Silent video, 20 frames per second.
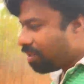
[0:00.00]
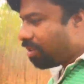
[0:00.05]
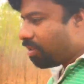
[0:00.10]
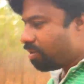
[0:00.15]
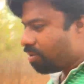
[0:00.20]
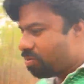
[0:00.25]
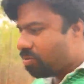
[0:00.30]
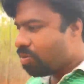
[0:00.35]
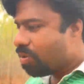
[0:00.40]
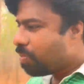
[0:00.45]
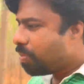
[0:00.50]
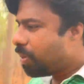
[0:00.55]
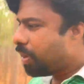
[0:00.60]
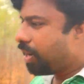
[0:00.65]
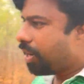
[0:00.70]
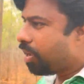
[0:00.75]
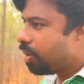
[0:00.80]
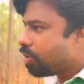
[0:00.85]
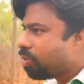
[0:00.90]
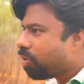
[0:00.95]

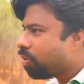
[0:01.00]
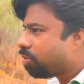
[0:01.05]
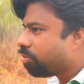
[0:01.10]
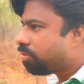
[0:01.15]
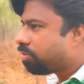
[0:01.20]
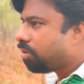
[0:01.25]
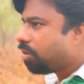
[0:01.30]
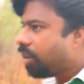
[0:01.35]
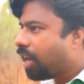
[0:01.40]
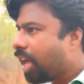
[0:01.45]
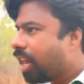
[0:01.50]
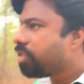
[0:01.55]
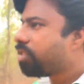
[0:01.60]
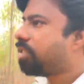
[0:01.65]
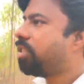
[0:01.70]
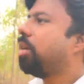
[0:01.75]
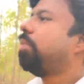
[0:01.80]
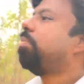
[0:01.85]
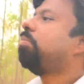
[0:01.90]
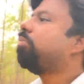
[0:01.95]
nobody tells
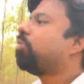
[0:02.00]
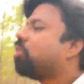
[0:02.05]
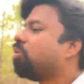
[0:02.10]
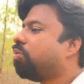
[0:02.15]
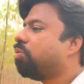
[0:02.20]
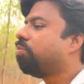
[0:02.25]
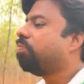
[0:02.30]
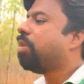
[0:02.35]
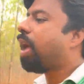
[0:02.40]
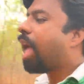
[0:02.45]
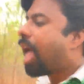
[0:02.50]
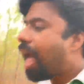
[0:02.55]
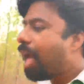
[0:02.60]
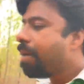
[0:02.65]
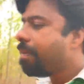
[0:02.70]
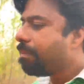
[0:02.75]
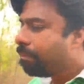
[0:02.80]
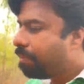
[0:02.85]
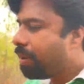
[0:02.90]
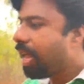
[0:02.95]
them to
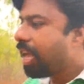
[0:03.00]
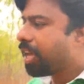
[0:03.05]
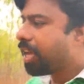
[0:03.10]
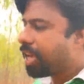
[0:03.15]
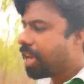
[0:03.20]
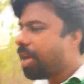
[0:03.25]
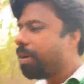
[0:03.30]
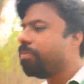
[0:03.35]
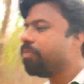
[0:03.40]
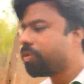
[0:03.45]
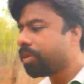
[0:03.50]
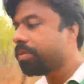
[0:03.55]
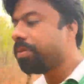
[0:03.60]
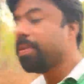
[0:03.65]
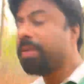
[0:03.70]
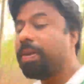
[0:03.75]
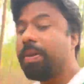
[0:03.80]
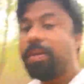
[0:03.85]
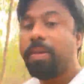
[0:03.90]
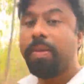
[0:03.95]
play games.
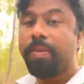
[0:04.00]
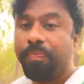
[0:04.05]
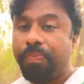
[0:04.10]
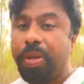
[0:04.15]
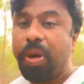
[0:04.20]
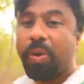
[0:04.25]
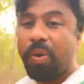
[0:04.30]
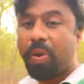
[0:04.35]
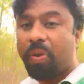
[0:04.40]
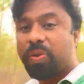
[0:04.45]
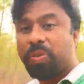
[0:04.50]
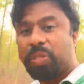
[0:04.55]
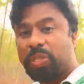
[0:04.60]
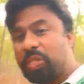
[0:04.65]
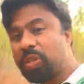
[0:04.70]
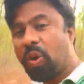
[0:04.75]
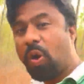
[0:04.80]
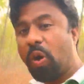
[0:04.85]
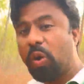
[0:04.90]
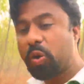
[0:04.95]
They're on
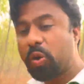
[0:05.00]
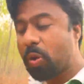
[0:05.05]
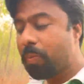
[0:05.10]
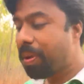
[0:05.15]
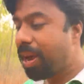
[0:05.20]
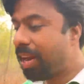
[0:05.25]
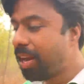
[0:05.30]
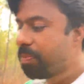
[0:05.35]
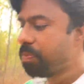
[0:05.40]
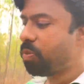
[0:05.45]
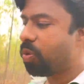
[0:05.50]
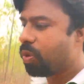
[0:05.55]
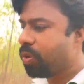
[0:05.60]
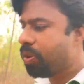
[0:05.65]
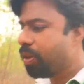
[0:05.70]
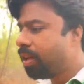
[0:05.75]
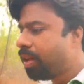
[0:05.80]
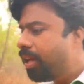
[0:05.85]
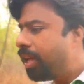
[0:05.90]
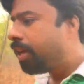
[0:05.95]
autopilot mode
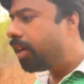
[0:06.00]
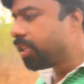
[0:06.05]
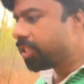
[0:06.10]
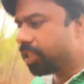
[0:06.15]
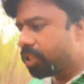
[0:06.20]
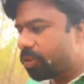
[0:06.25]
because it's